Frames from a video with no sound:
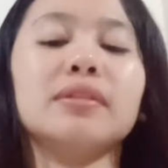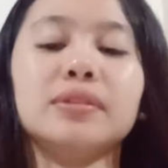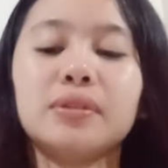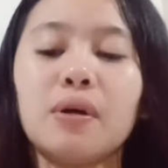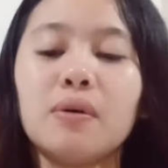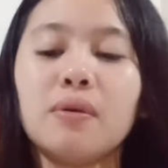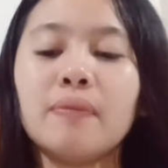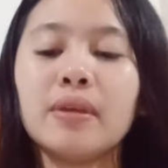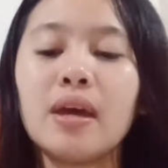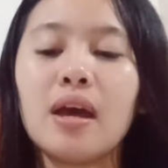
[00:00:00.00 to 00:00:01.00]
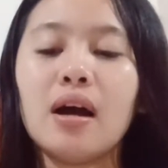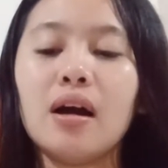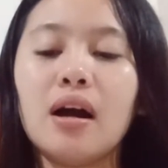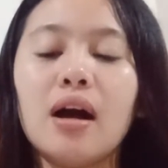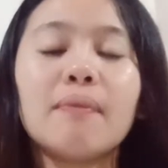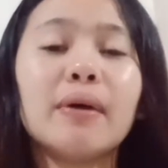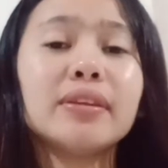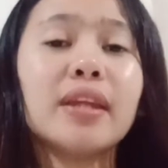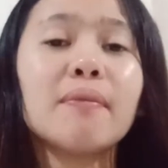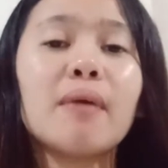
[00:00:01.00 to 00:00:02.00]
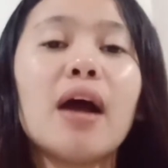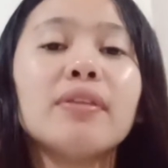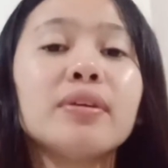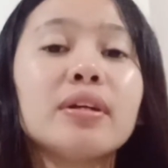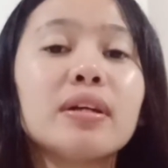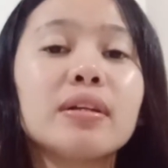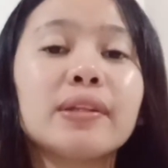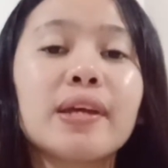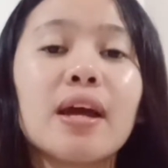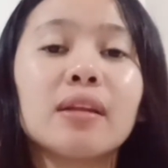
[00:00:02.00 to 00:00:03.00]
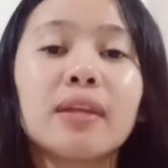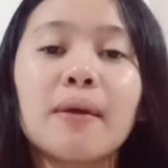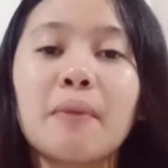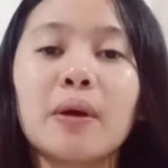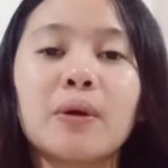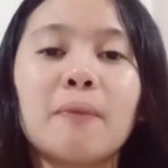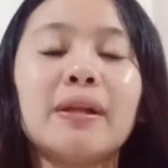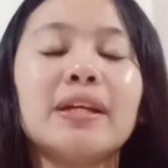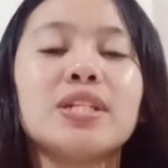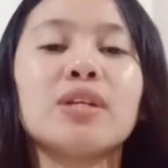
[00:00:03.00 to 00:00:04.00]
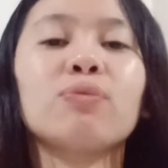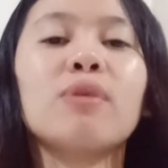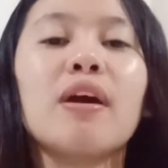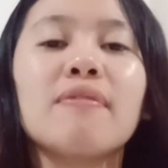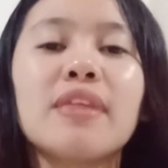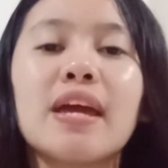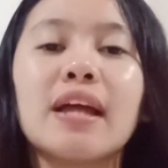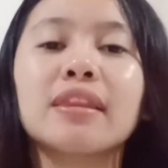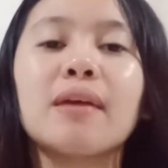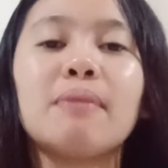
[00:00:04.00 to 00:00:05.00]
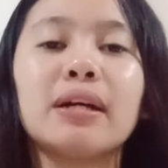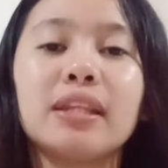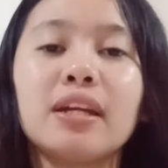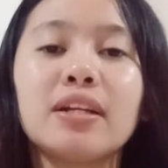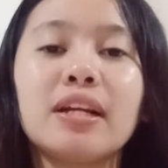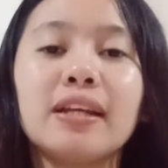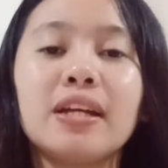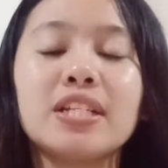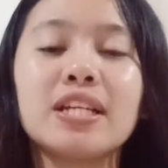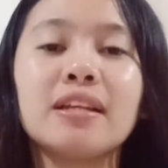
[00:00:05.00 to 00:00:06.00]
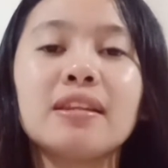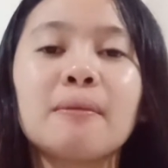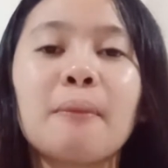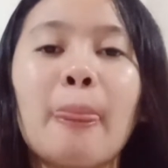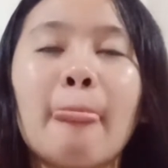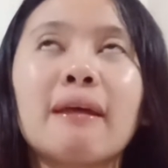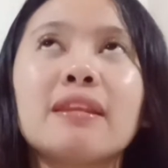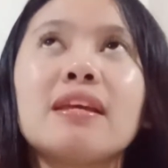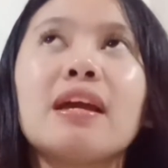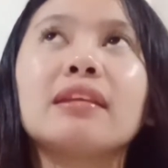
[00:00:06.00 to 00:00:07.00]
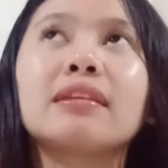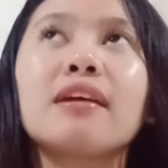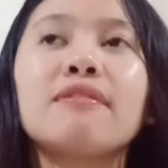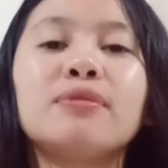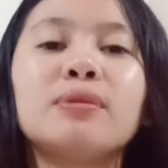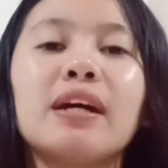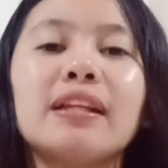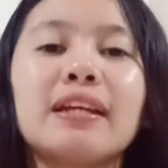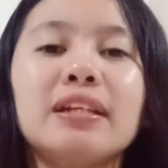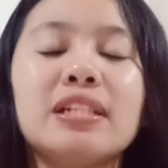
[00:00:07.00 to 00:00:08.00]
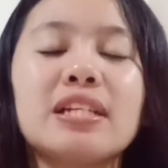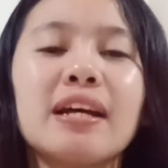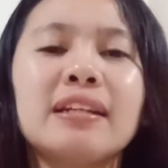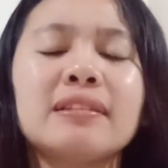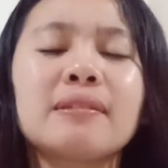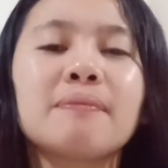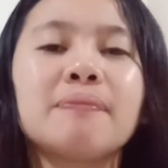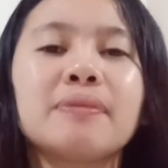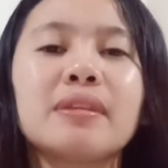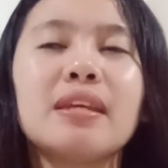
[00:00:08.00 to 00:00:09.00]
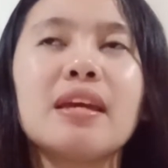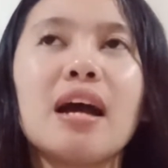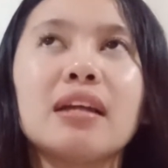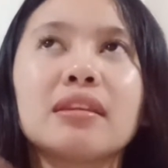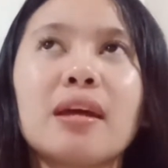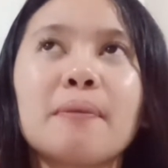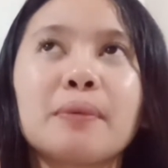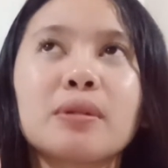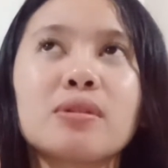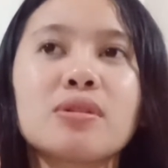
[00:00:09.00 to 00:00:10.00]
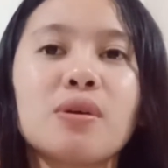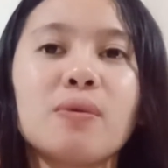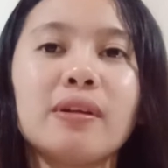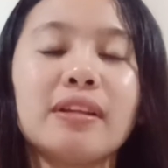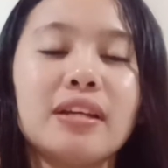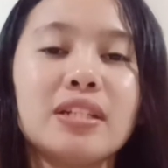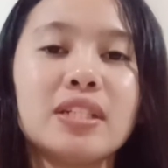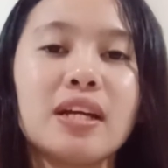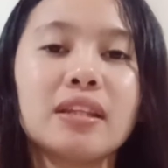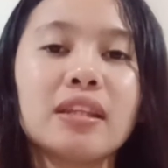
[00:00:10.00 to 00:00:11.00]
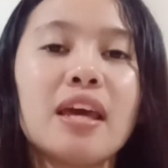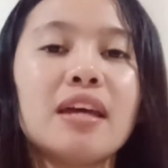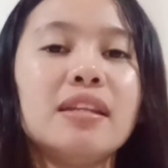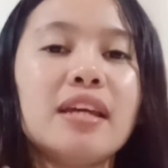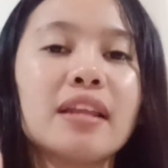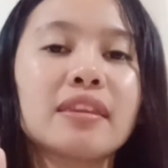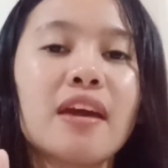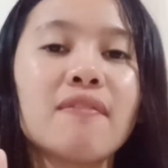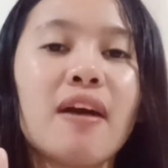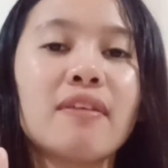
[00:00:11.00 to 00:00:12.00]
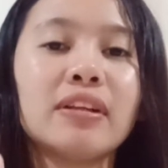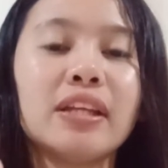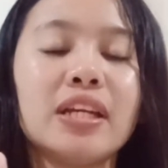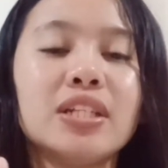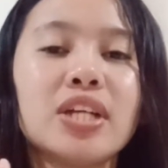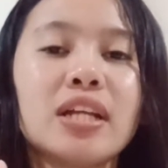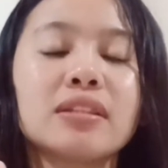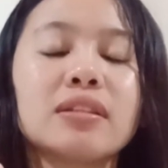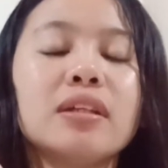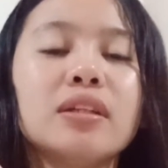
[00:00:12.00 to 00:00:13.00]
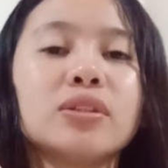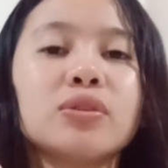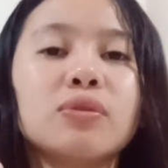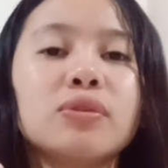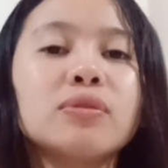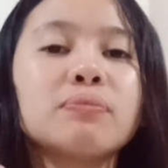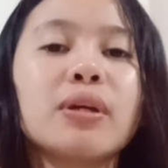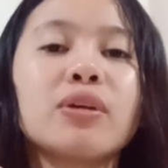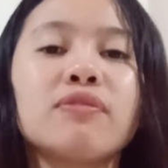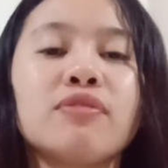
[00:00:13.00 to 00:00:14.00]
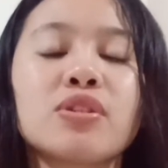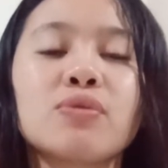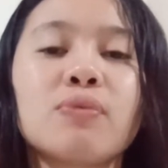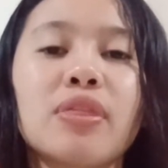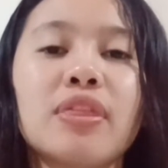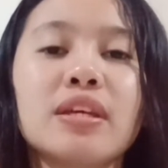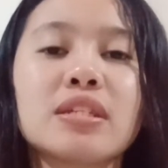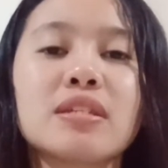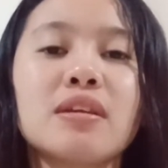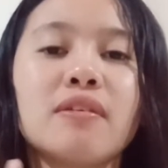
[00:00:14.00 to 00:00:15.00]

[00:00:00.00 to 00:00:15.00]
So under the antimicrobial agent, we have the antibacterial agent, the antifungal agent, the antiprotozoal agent, the antiviral agent. So don't be confused with this